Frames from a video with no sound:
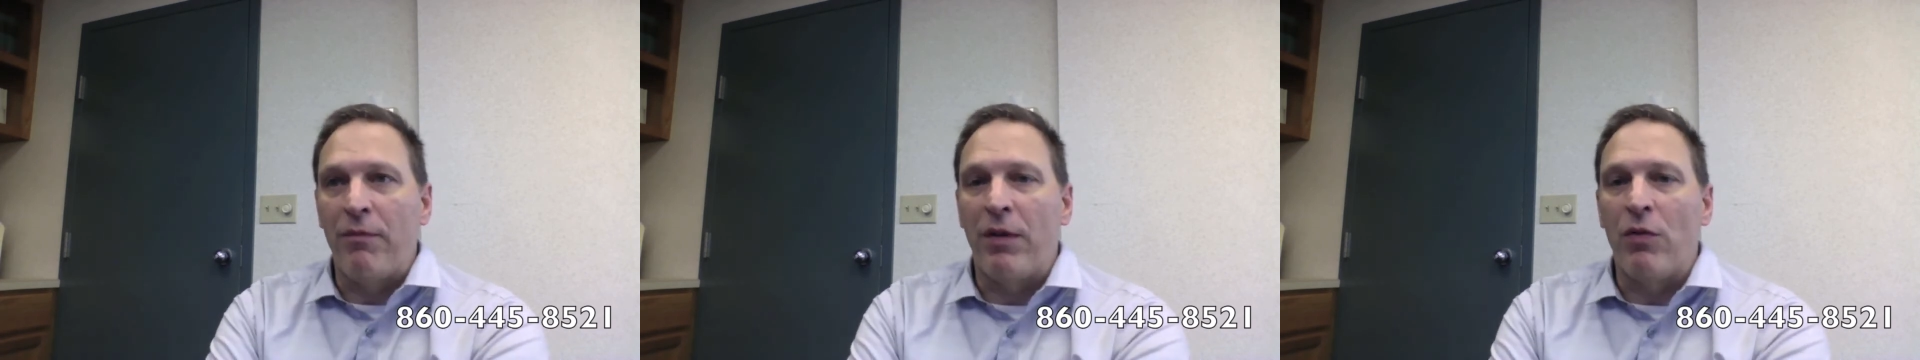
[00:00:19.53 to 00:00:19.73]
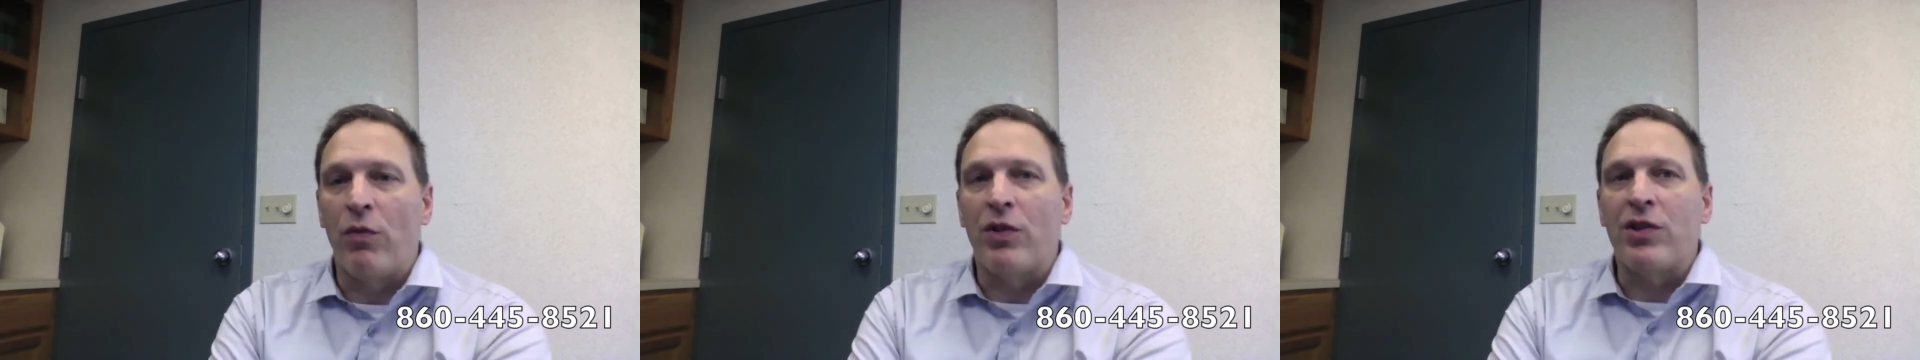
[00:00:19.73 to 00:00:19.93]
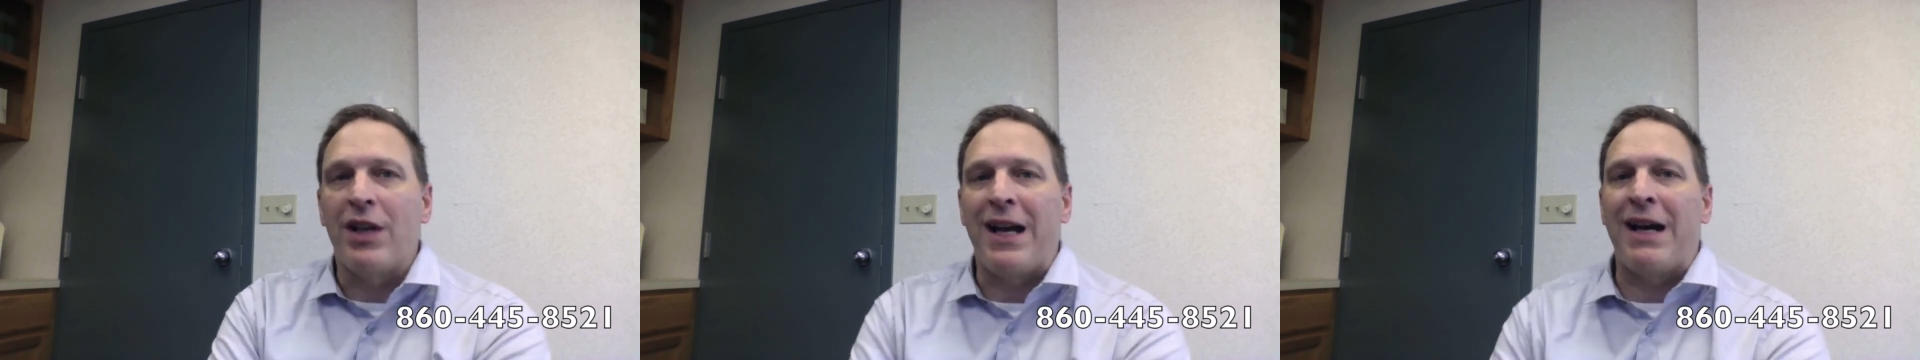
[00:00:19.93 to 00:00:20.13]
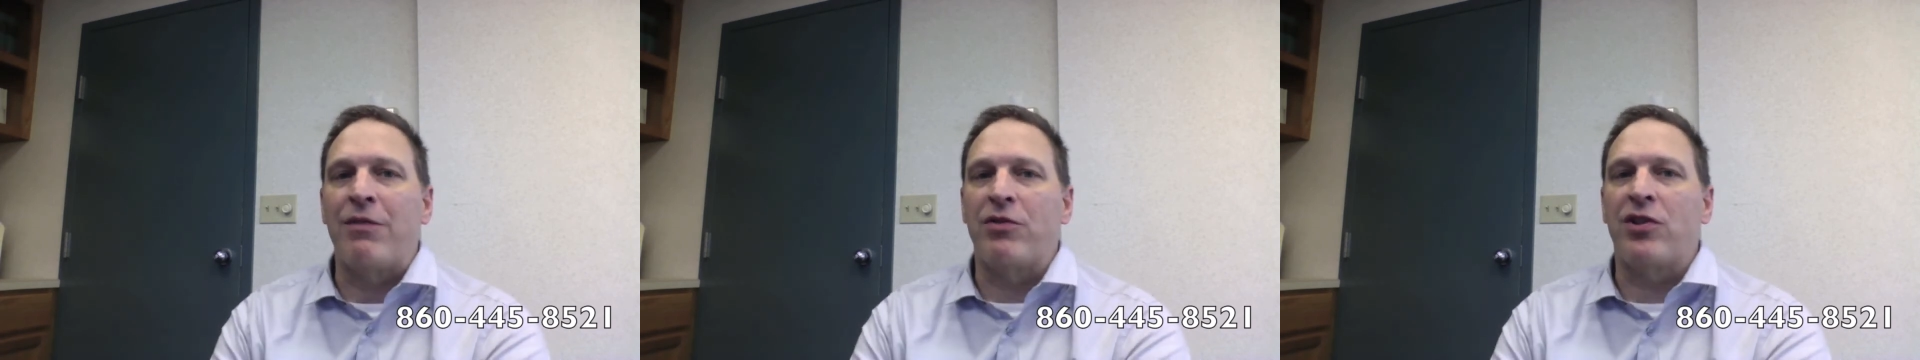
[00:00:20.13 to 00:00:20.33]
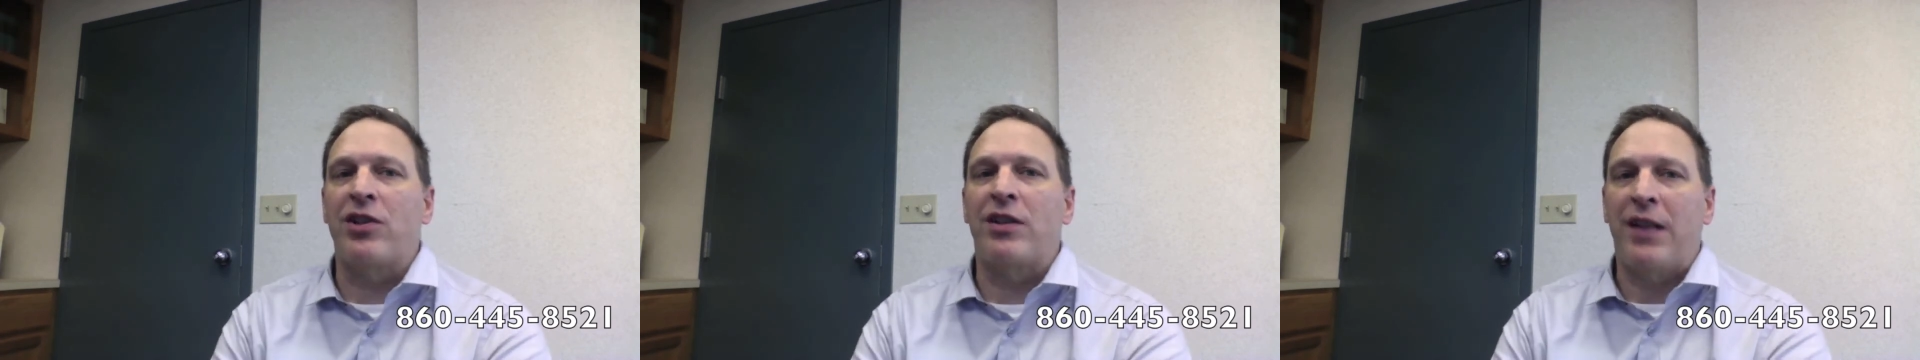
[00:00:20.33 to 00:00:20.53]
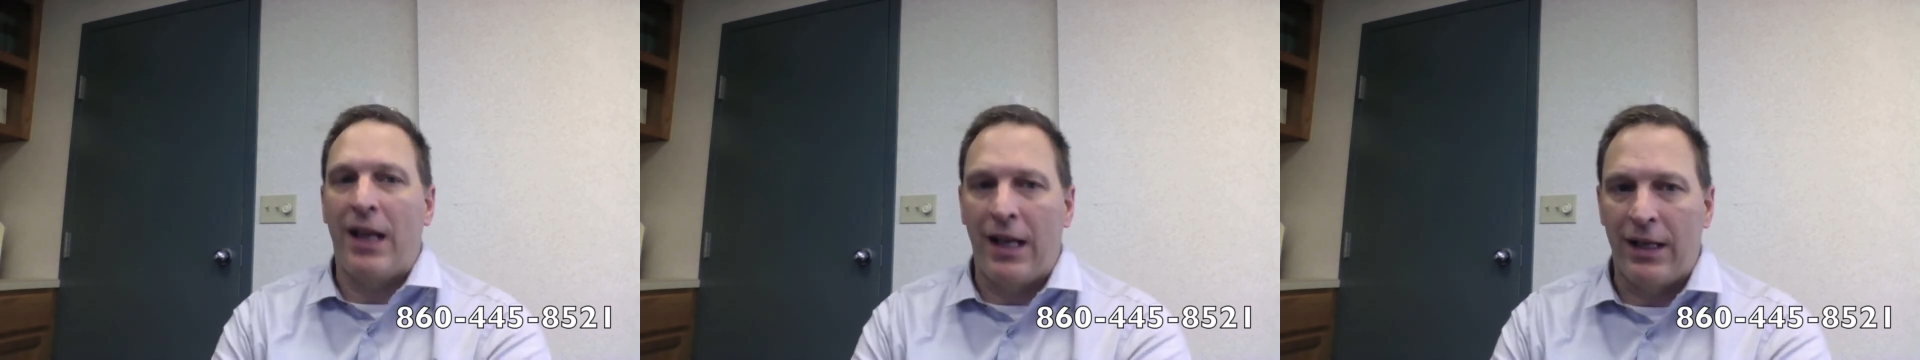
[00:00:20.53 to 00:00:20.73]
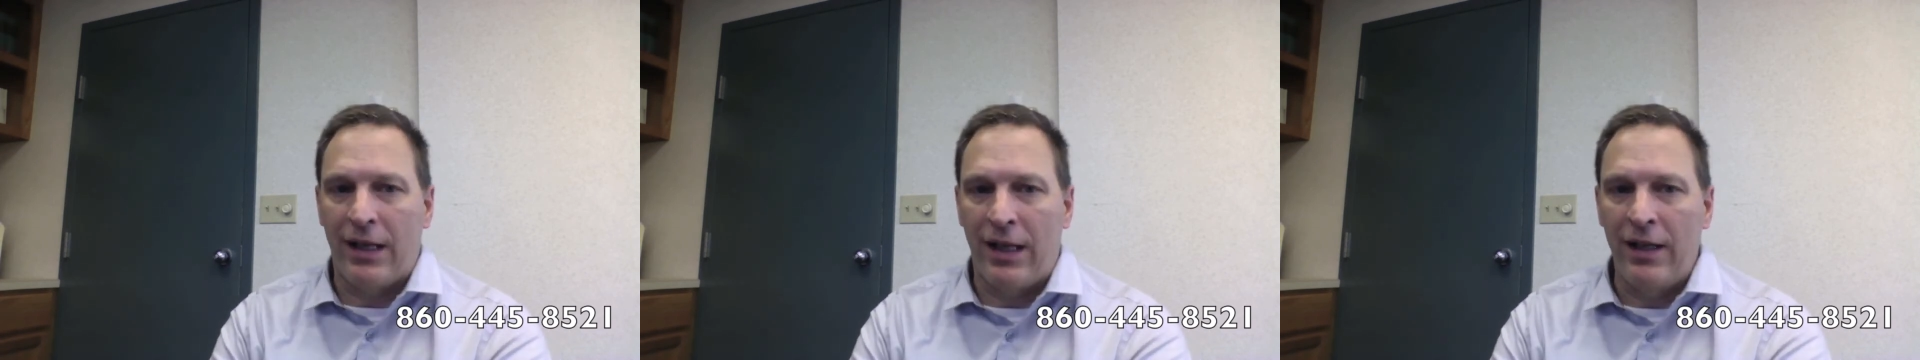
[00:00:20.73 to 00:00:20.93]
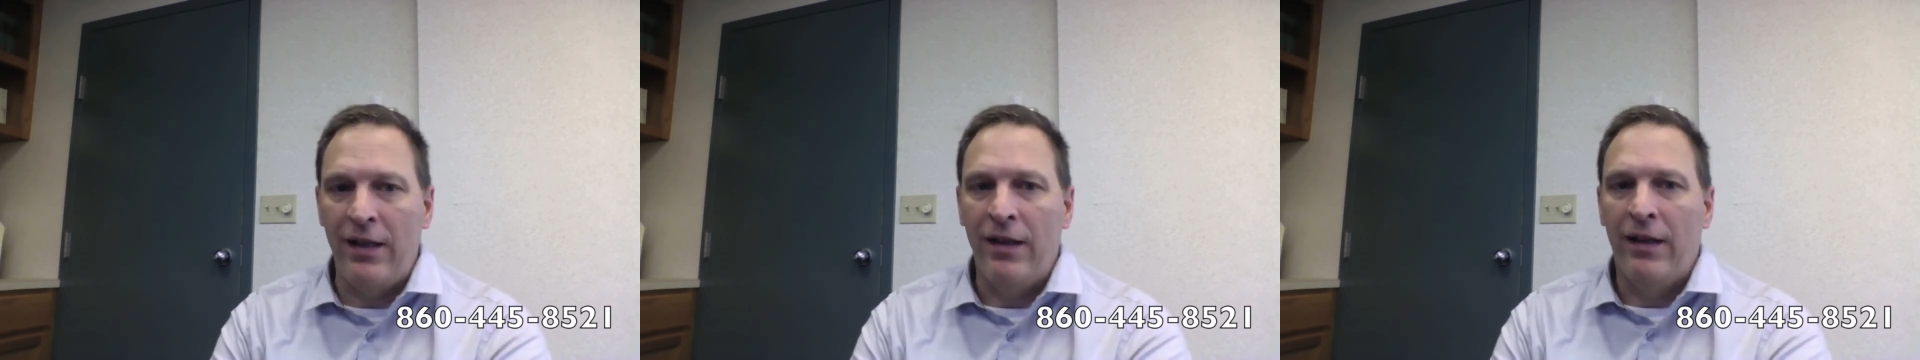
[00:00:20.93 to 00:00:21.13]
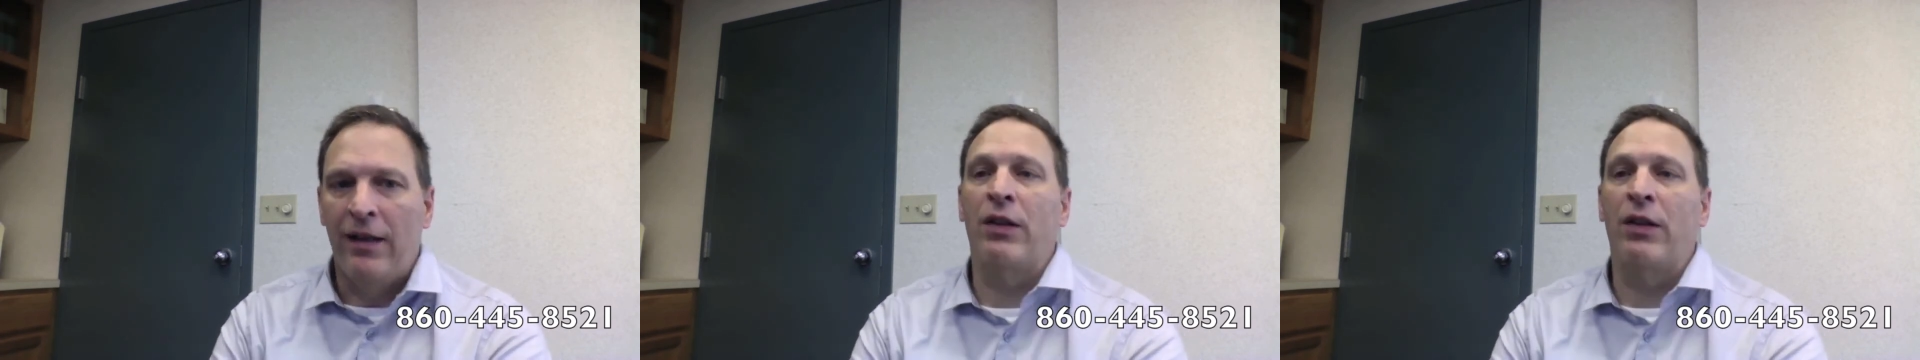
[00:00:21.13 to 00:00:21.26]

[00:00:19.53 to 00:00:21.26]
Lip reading: me was outstanding.